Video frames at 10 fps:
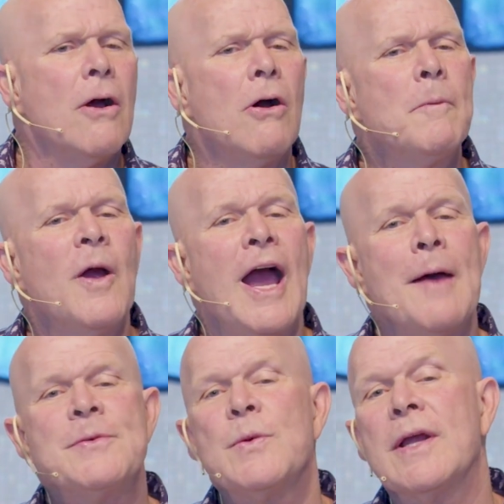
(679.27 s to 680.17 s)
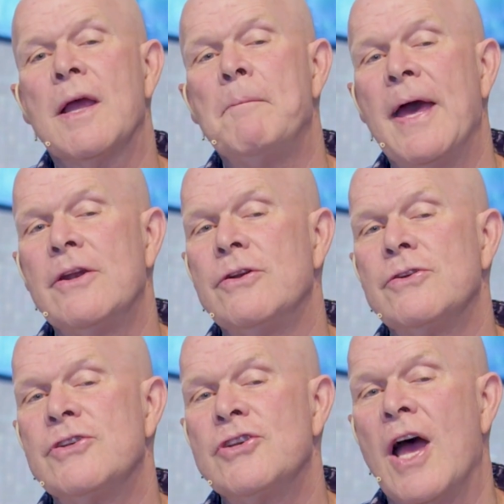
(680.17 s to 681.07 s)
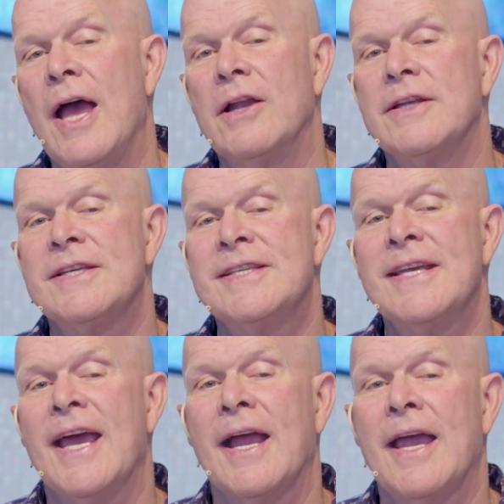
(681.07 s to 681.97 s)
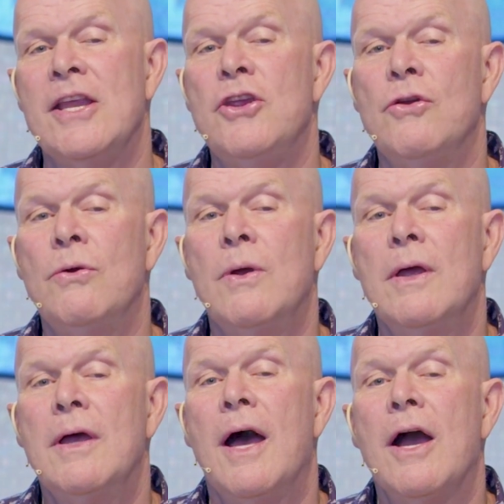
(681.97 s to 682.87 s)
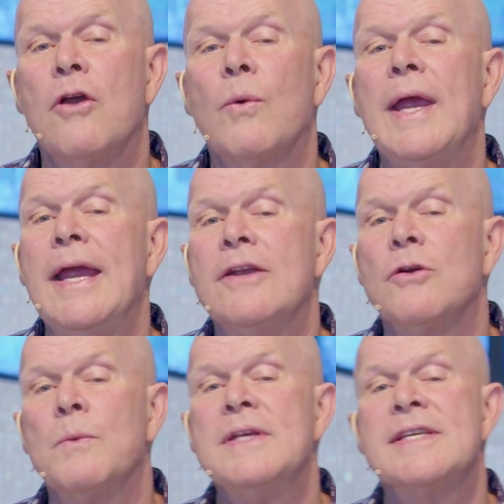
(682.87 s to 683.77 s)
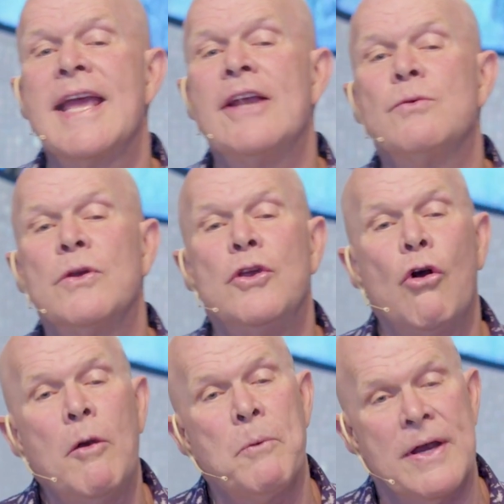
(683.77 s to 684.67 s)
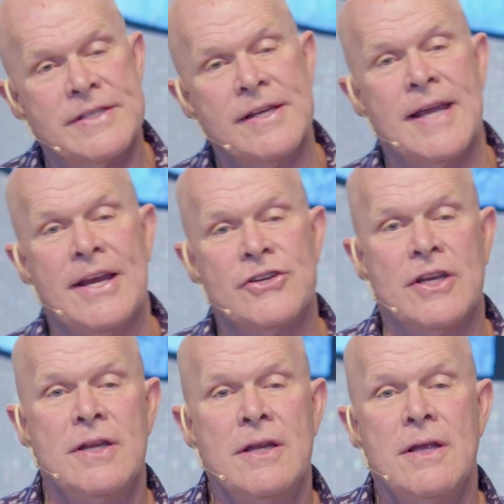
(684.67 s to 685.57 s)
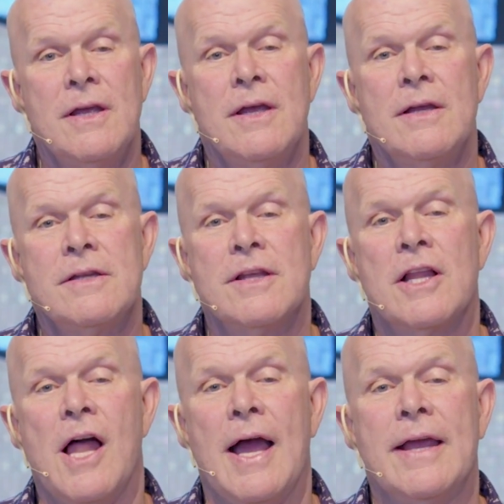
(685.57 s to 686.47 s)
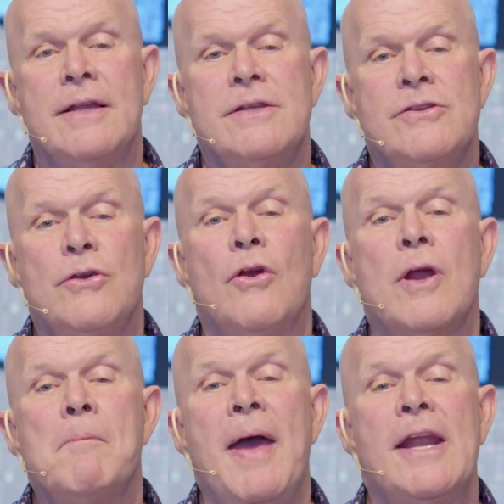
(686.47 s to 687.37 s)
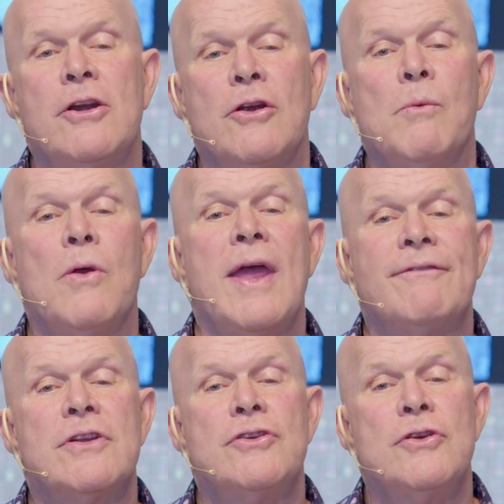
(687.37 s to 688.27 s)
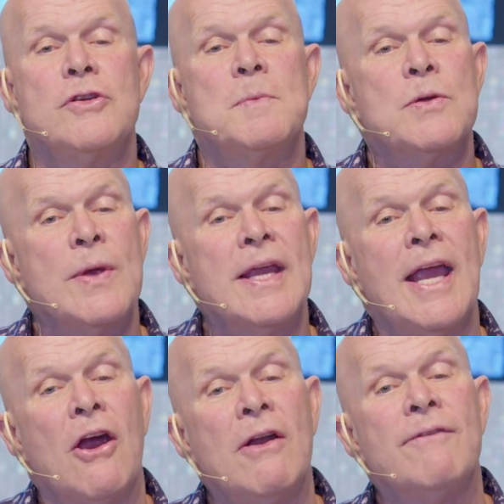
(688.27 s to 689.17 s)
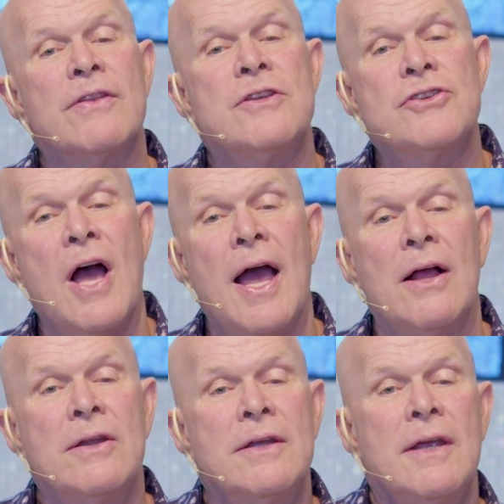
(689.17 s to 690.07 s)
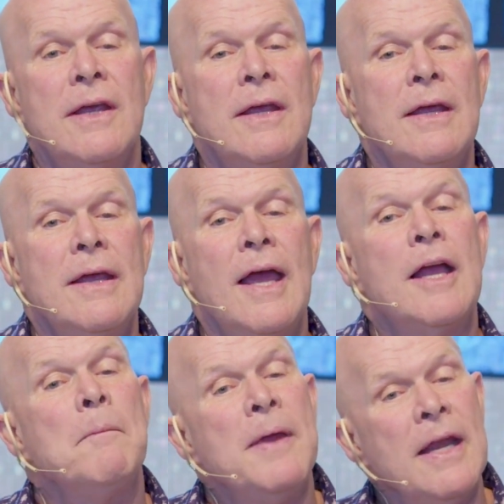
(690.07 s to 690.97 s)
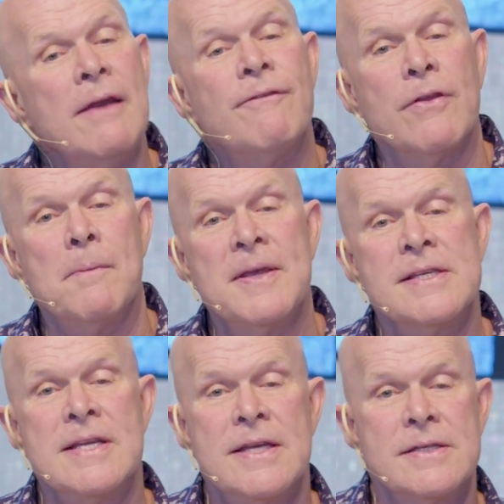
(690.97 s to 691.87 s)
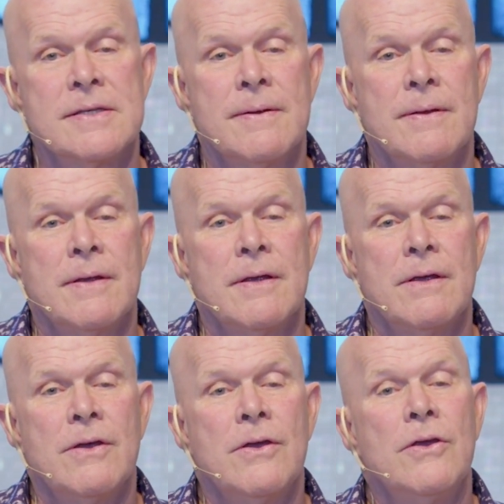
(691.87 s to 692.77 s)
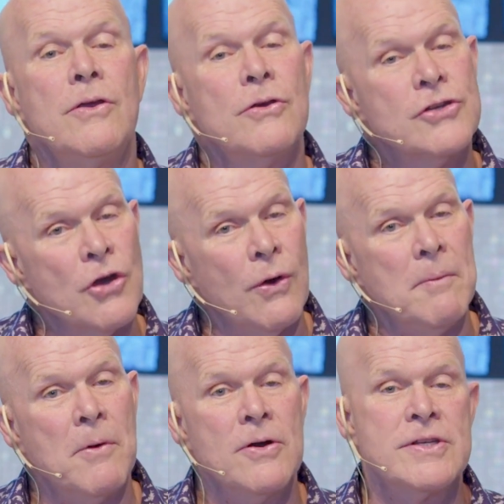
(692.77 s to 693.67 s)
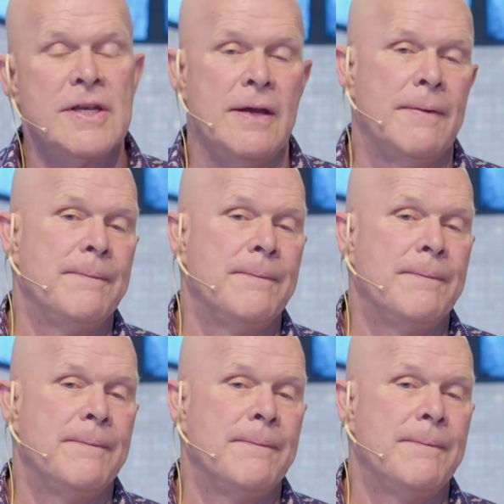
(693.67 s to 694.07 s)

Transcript: Or perhaps when a competitor's child is sick and you agree to reschedule your presentation to the client so your competitor won't have to choose between caring for the child and competing for the business. You're showing mercy.